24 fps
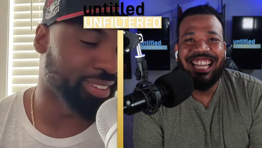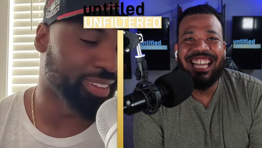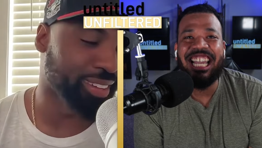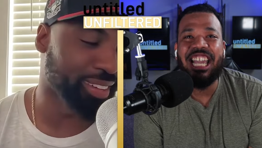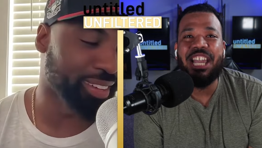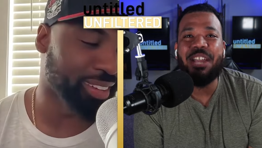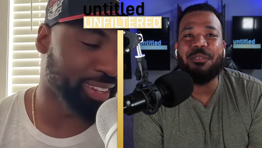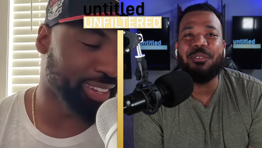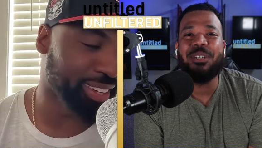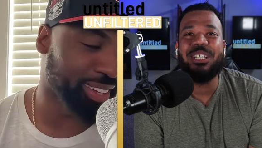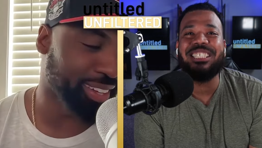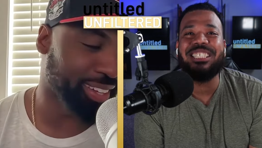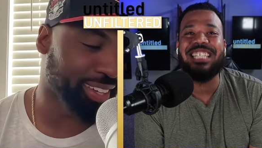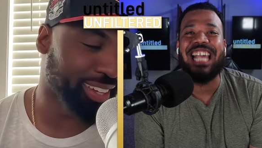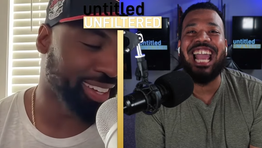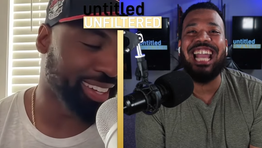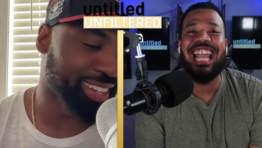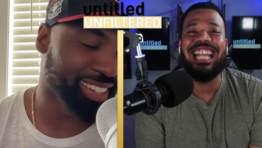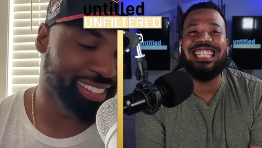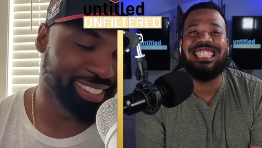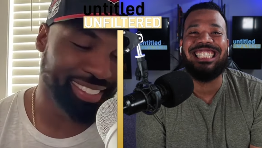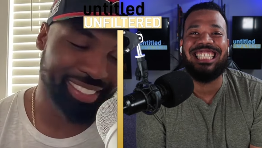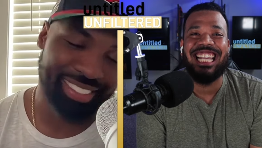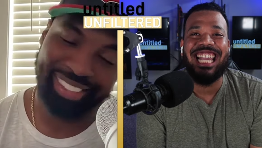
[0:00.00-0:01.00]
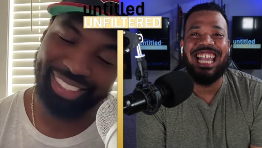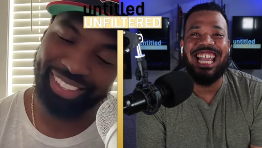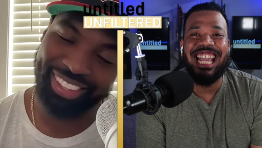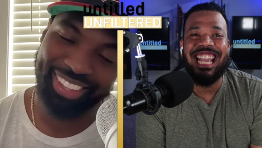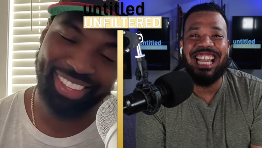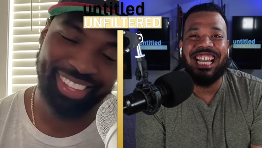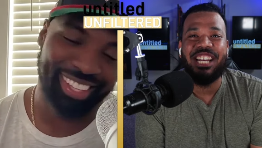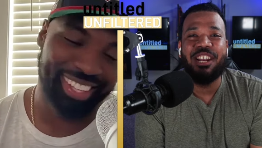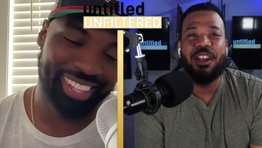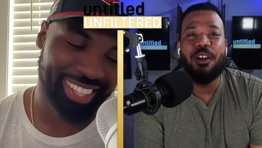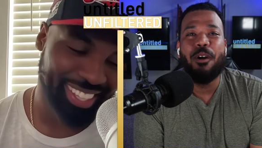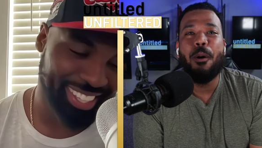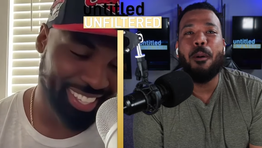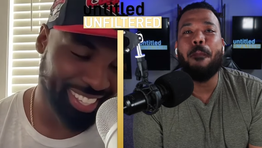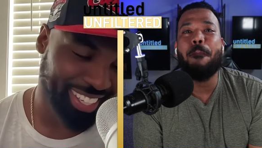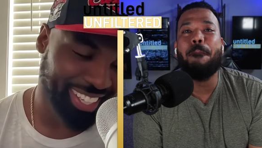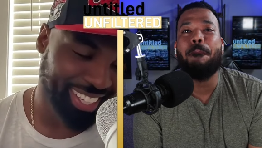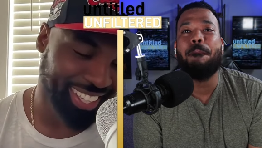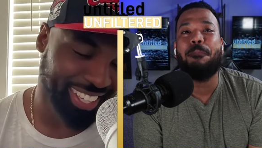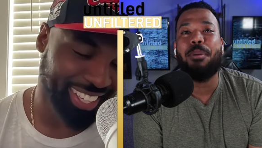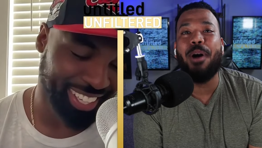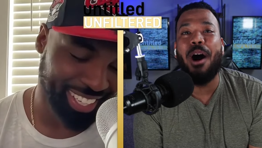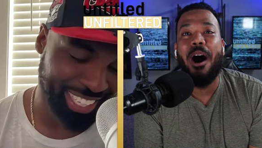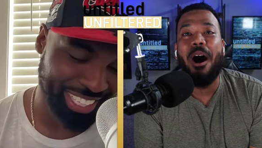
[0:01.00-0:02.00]
Speaker 1: He was
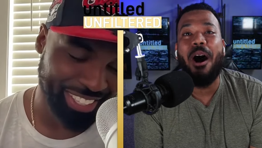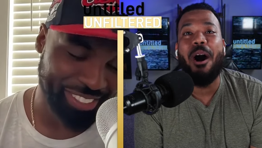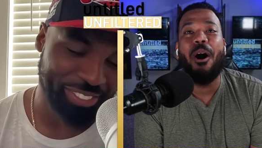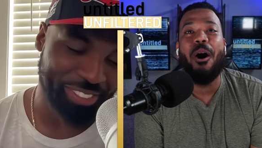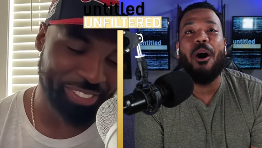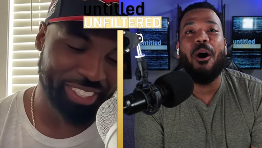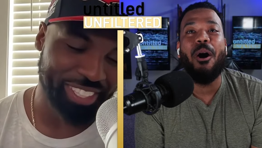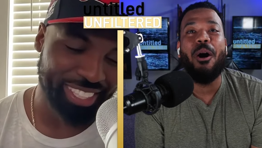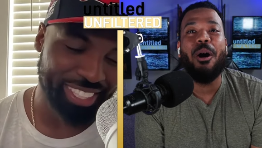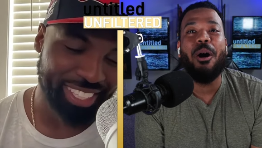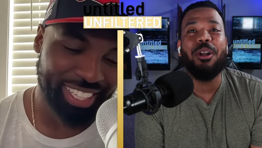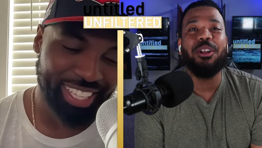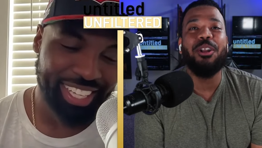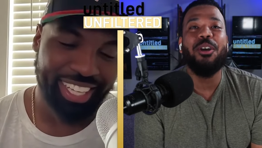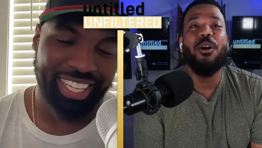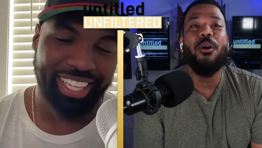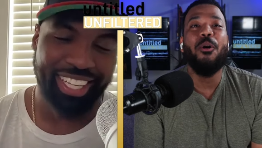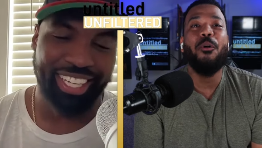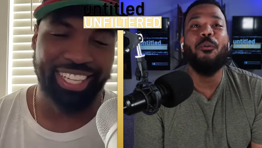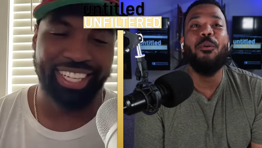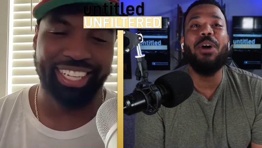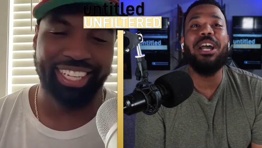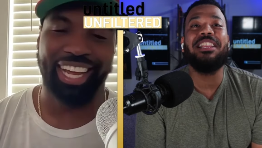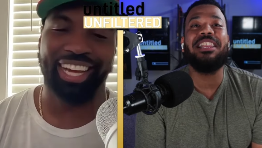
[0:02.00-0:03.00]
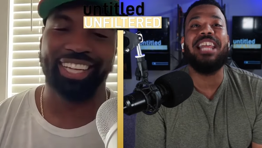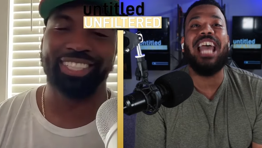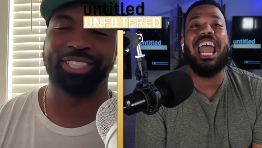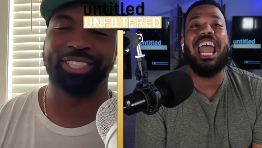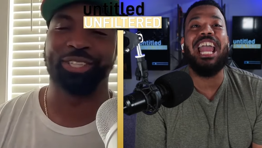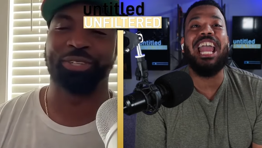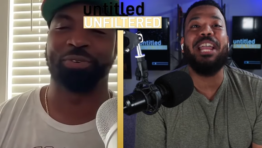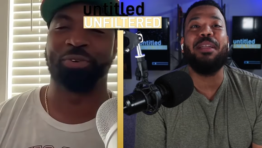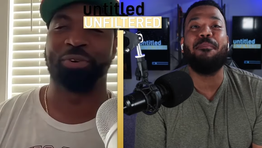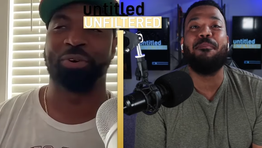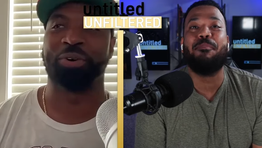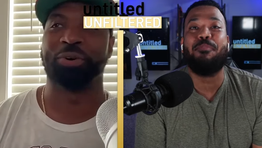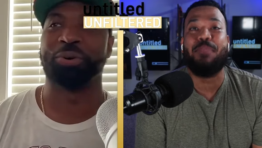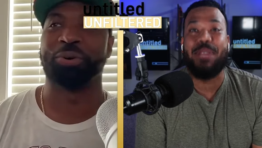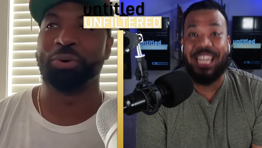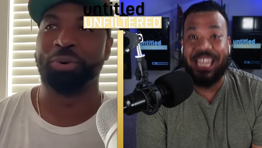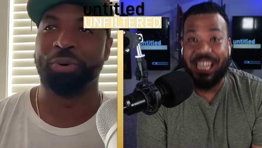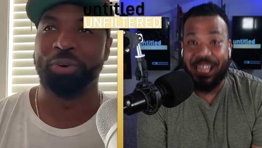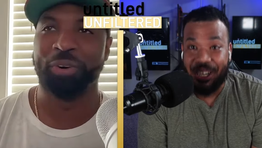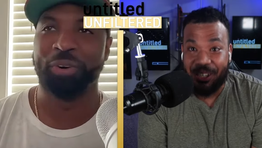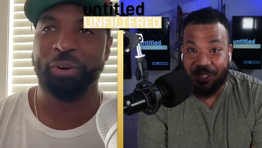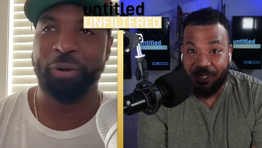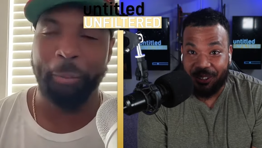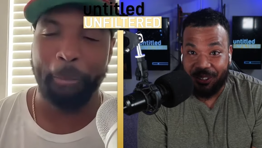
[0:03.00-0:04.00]
18, bald with a
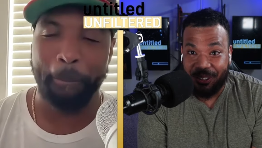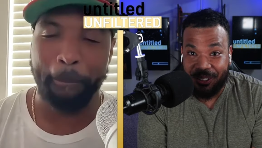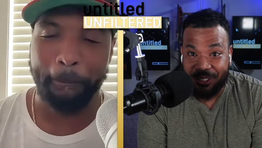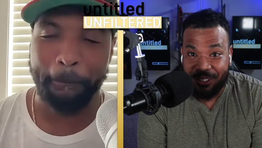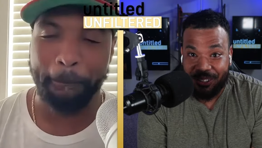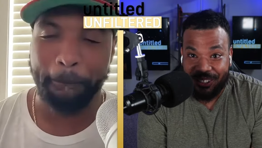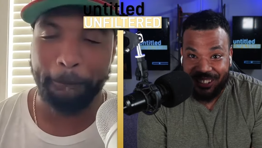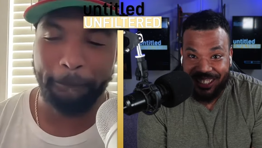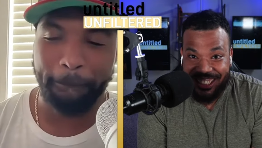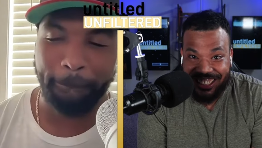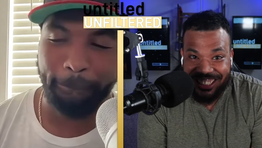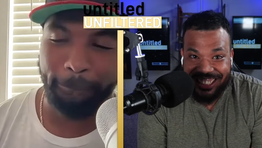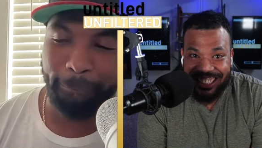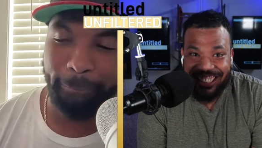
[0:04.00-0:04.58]
beard.